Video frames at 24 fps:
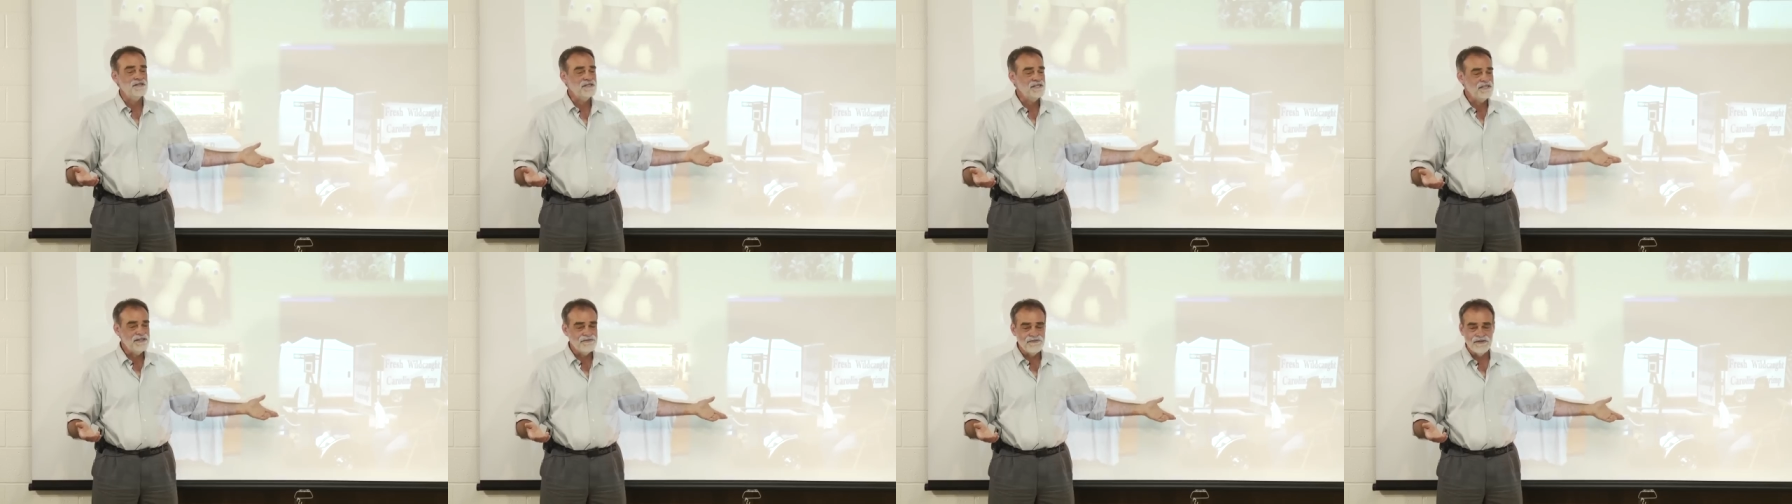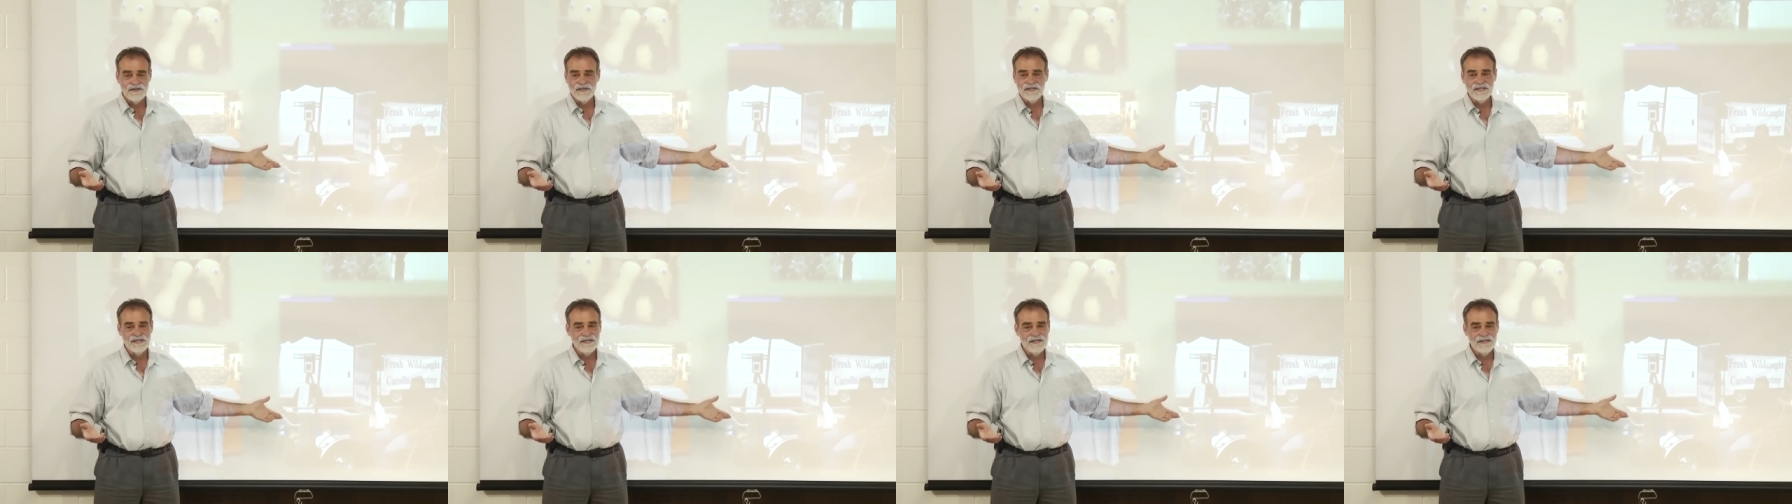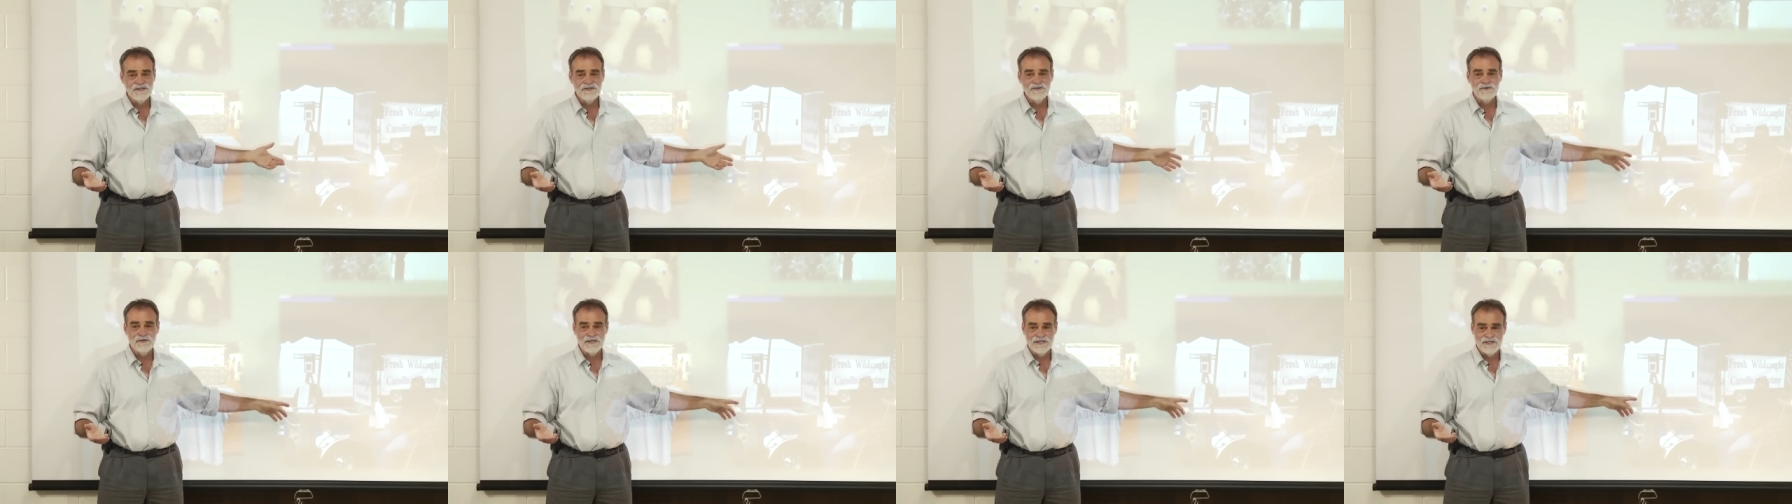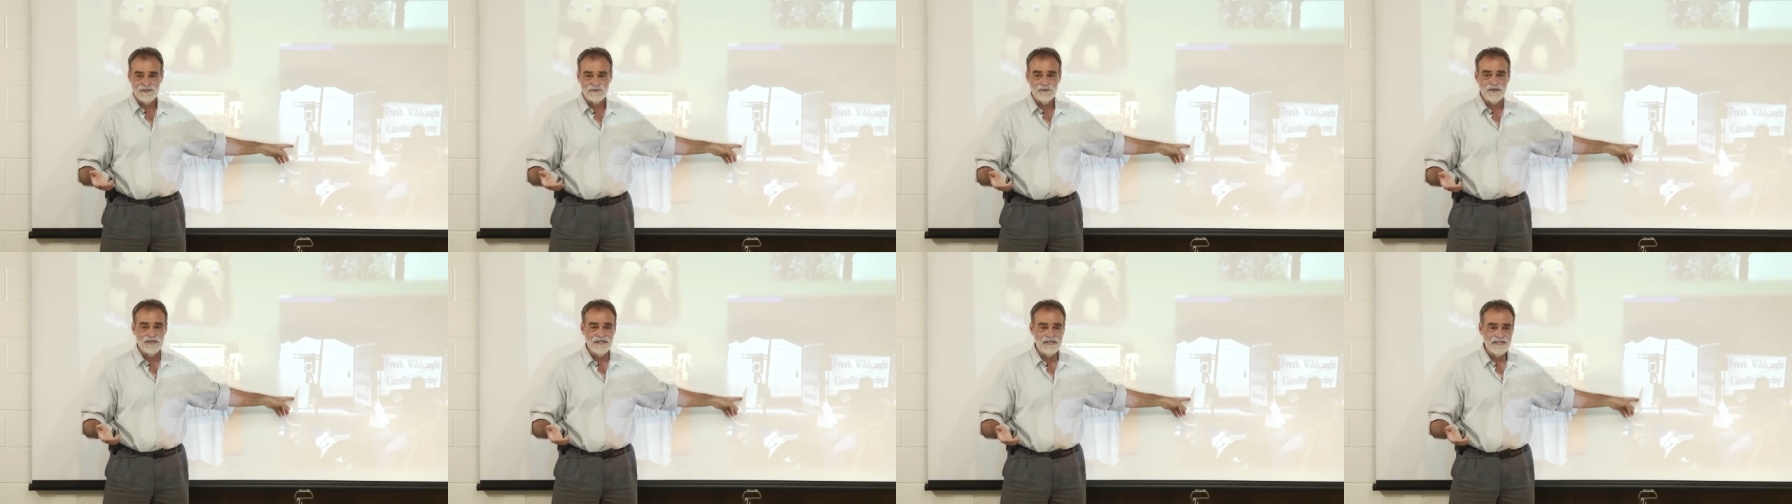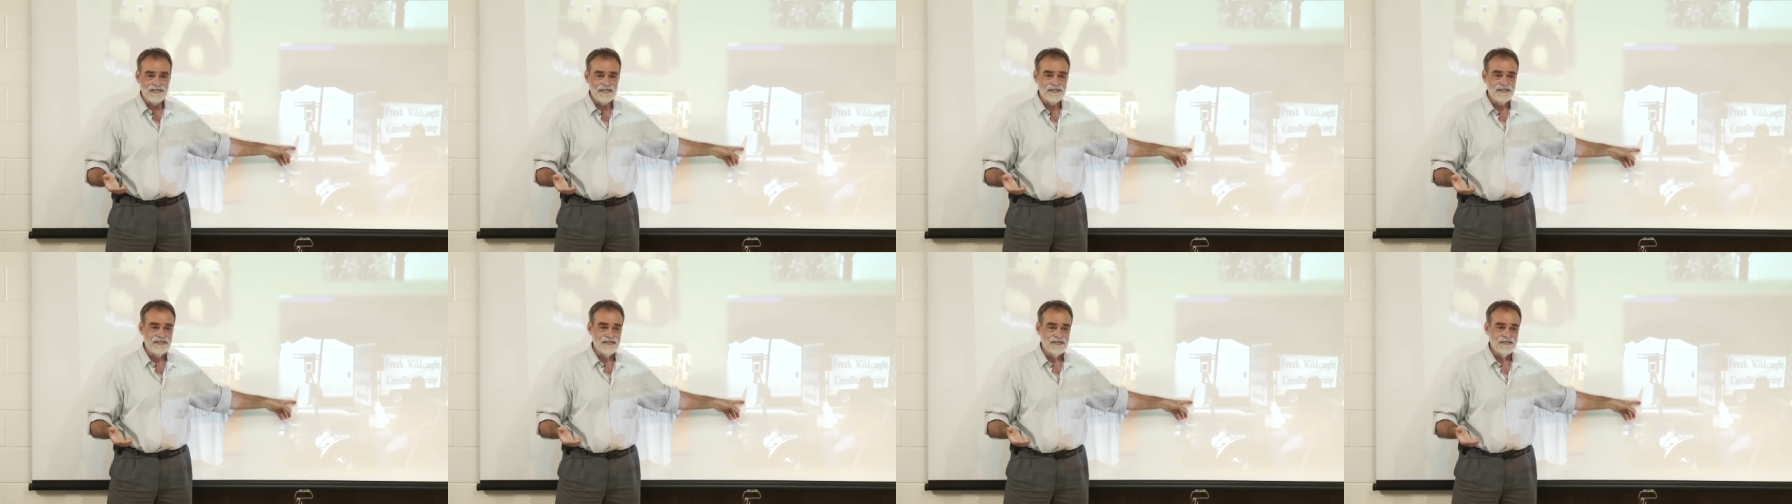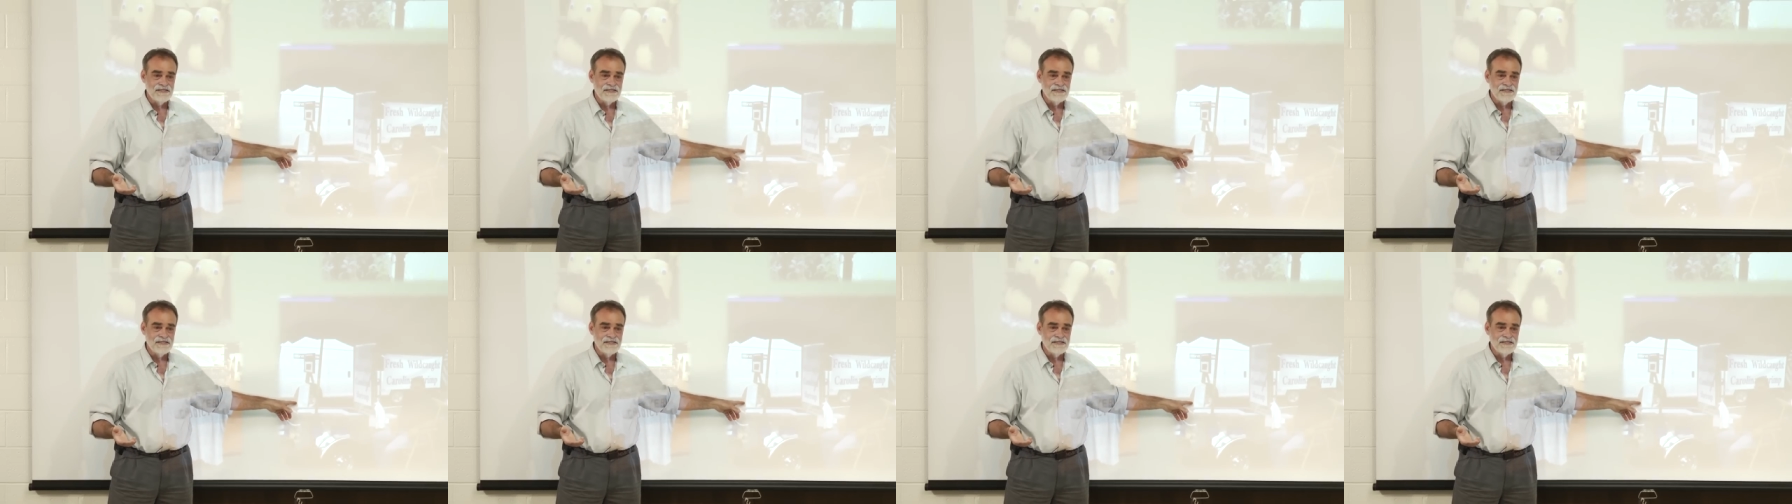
significantly increased when he did